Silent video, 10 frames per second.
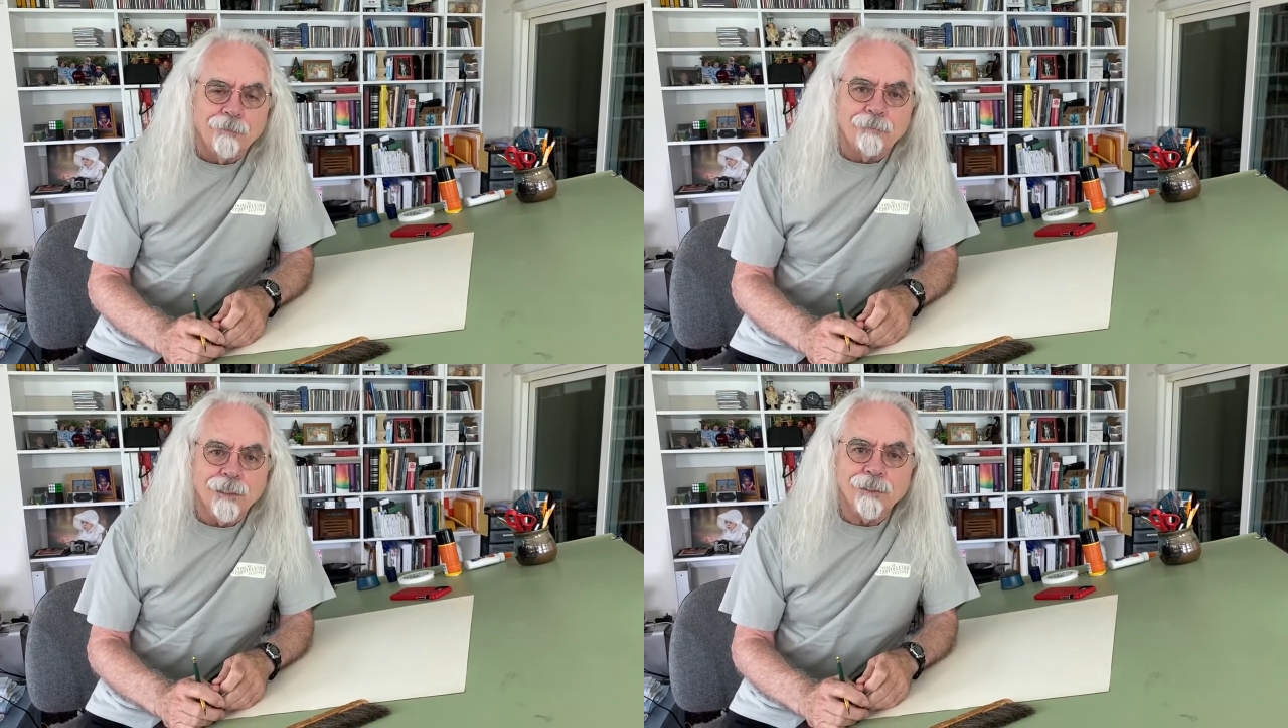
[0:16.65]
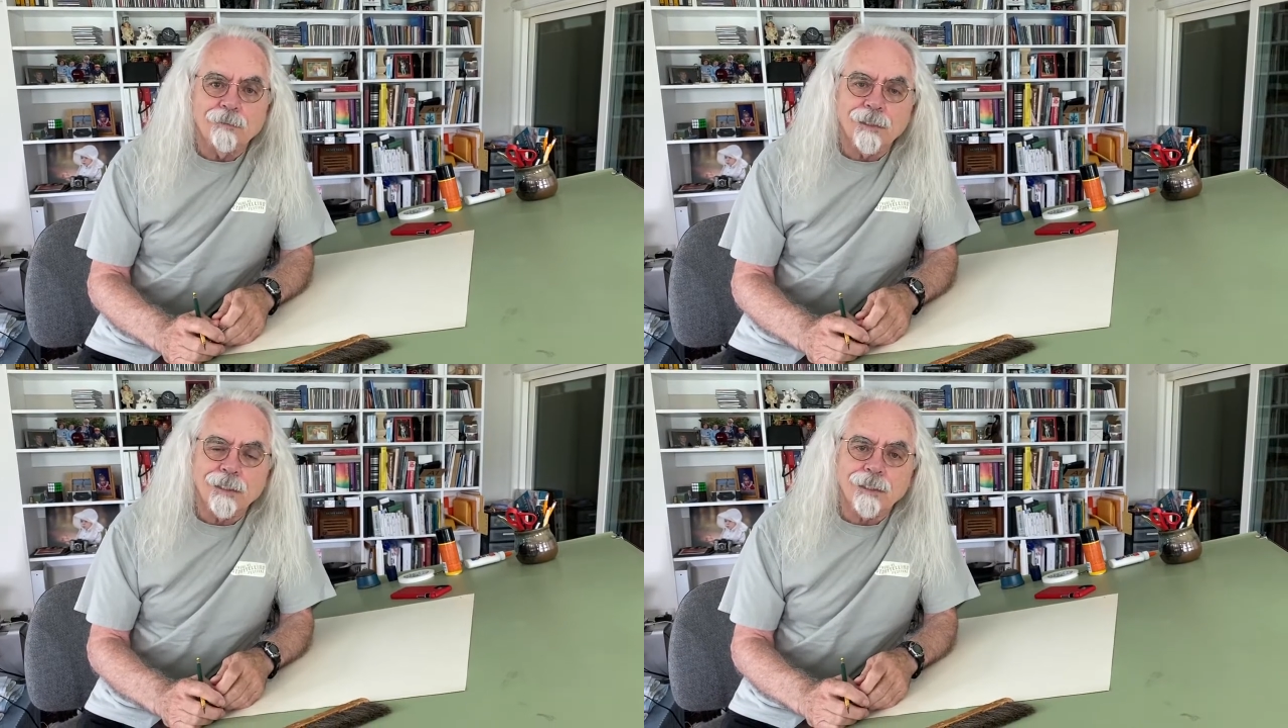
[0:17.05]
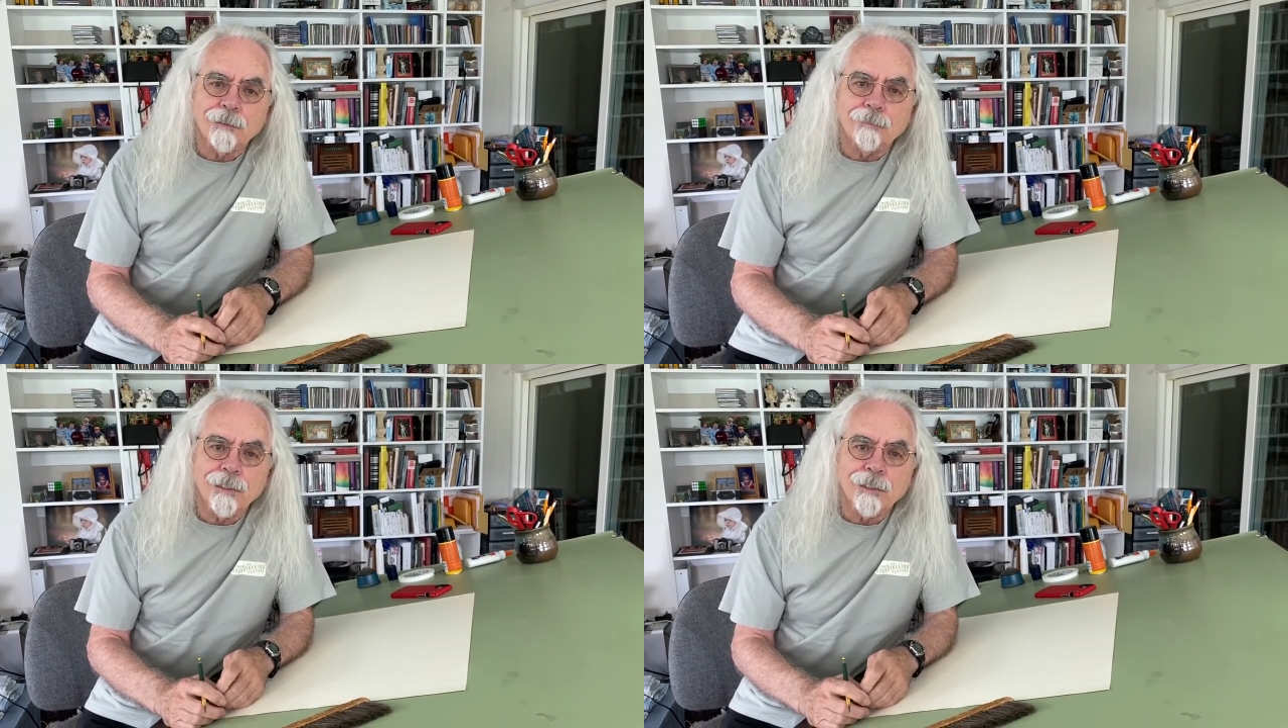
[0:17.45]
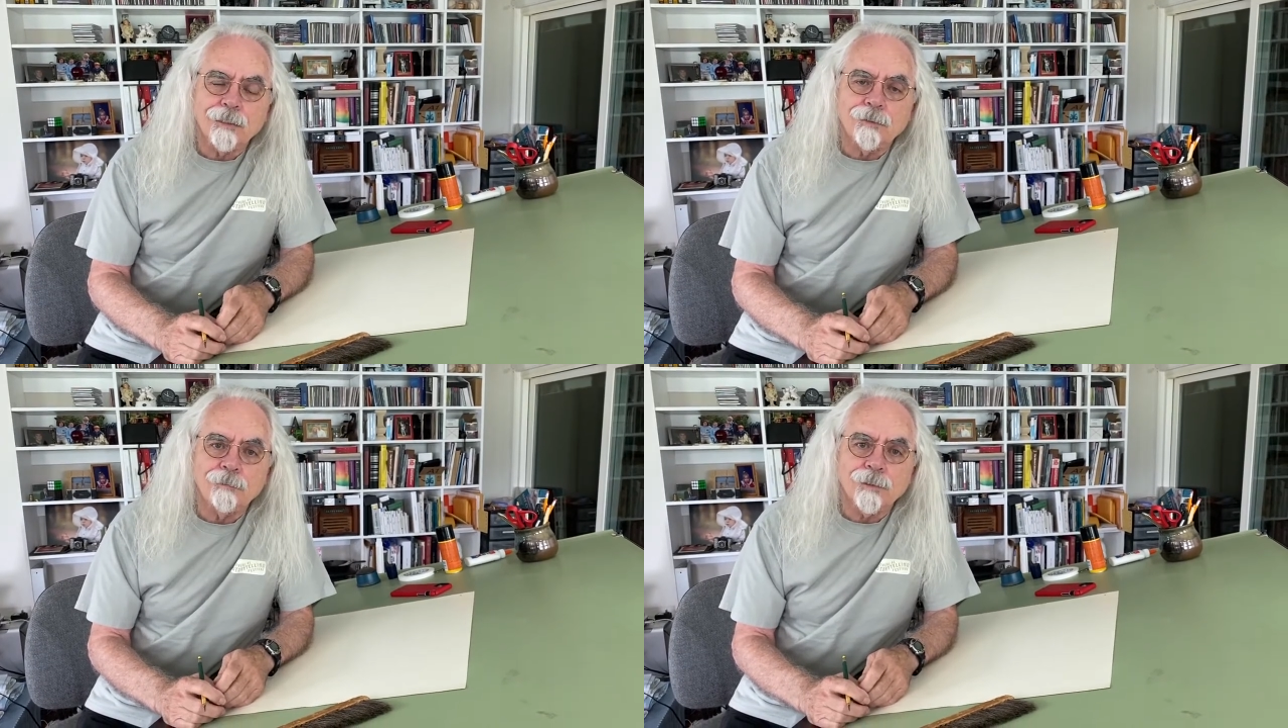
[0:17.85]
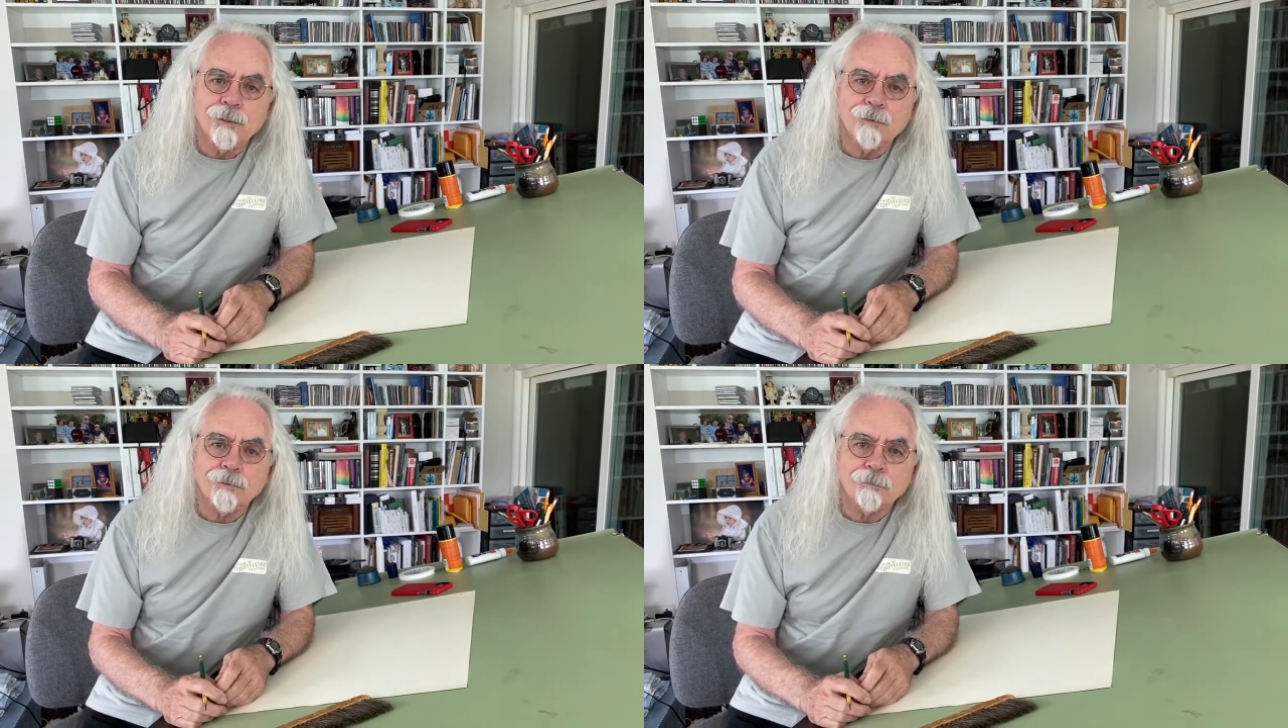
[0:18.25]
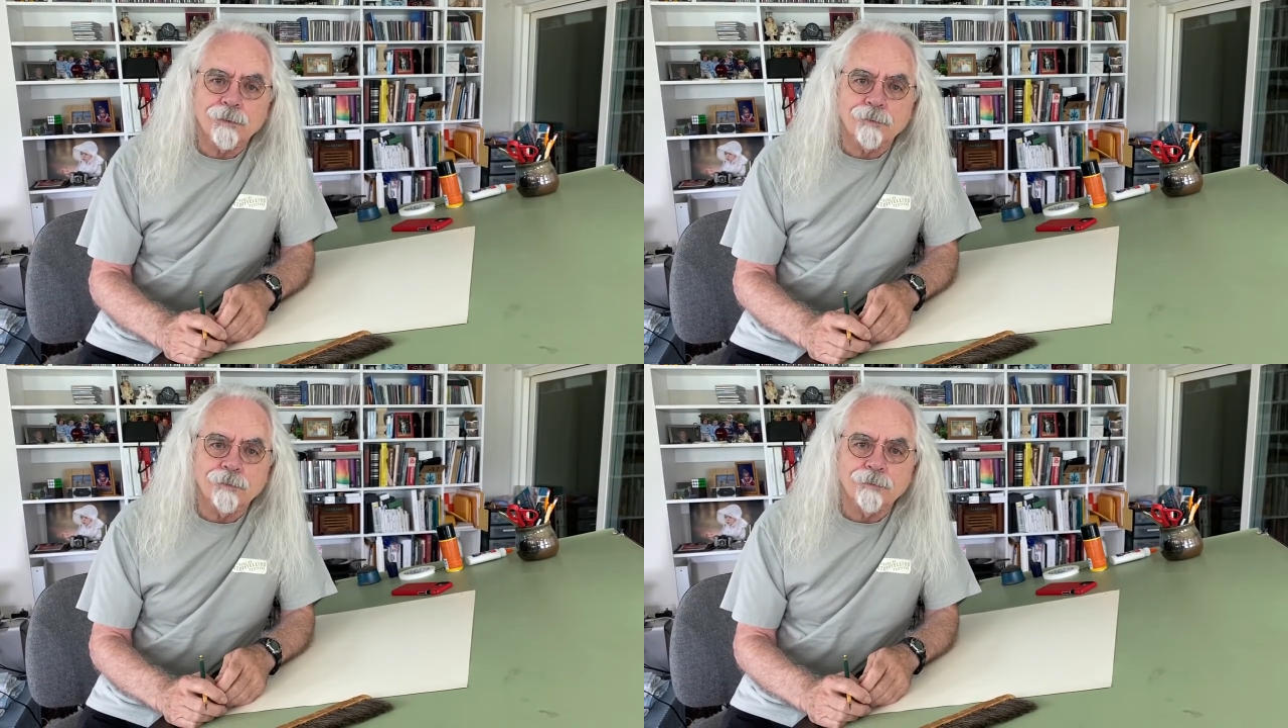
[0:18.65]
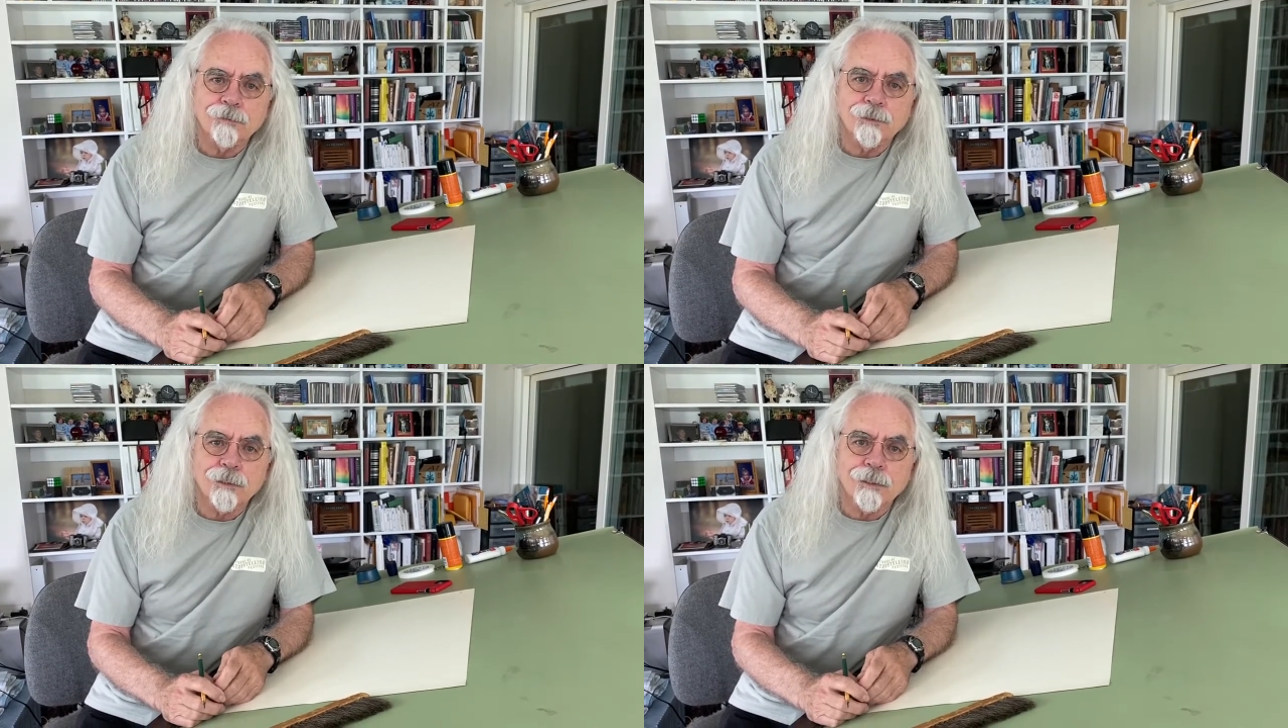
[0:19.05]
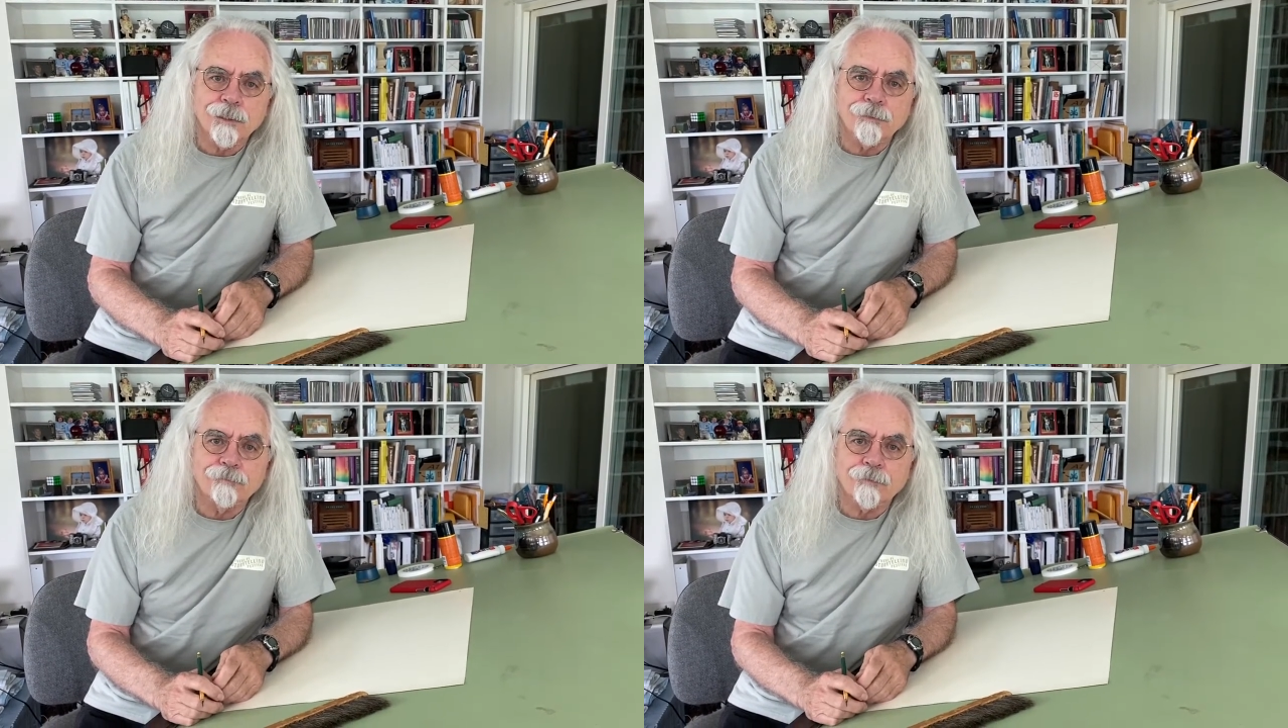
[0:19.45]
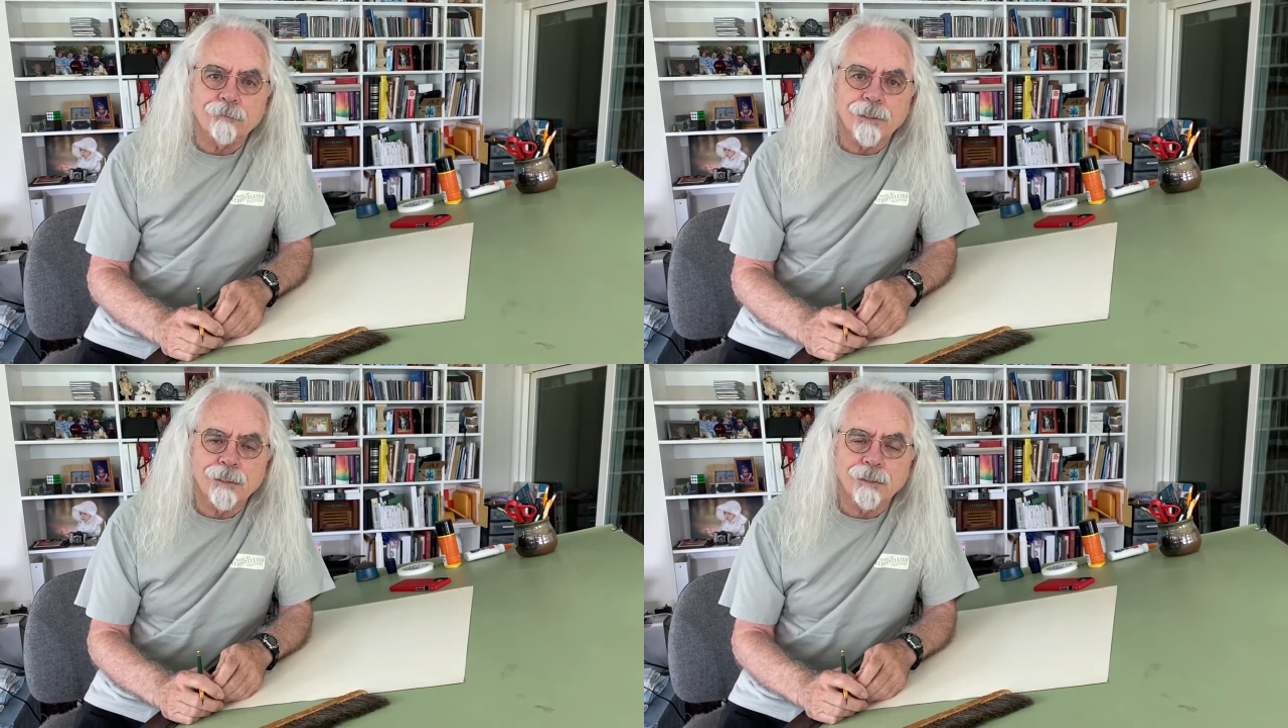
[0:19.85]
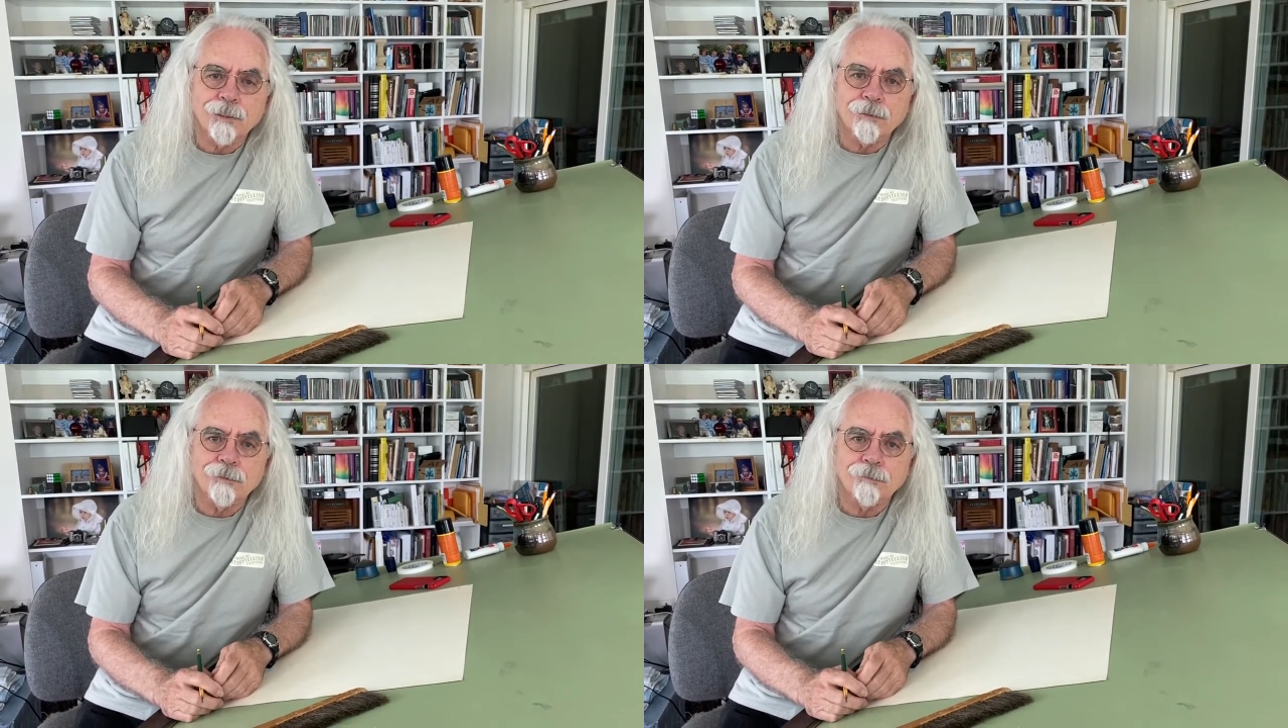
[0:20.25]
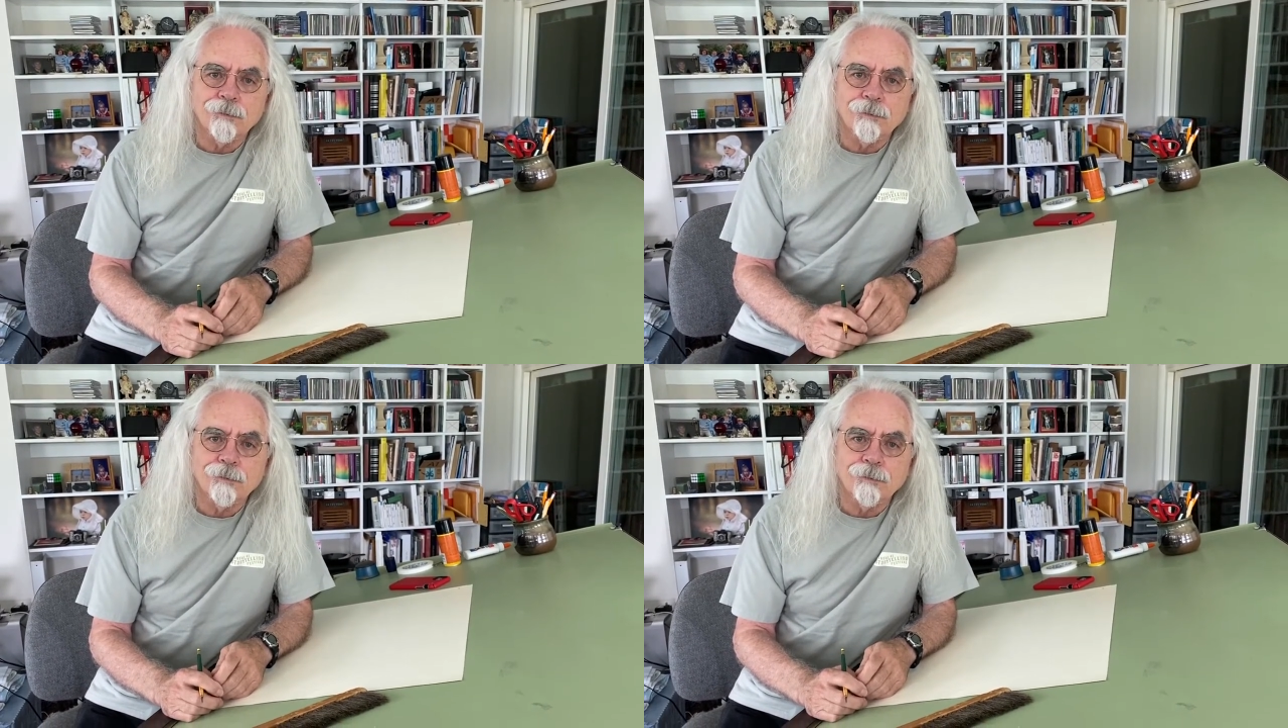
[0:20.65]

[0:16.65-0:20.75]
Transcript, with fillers: anyway, I got back home, and of course, we shut down for about a year.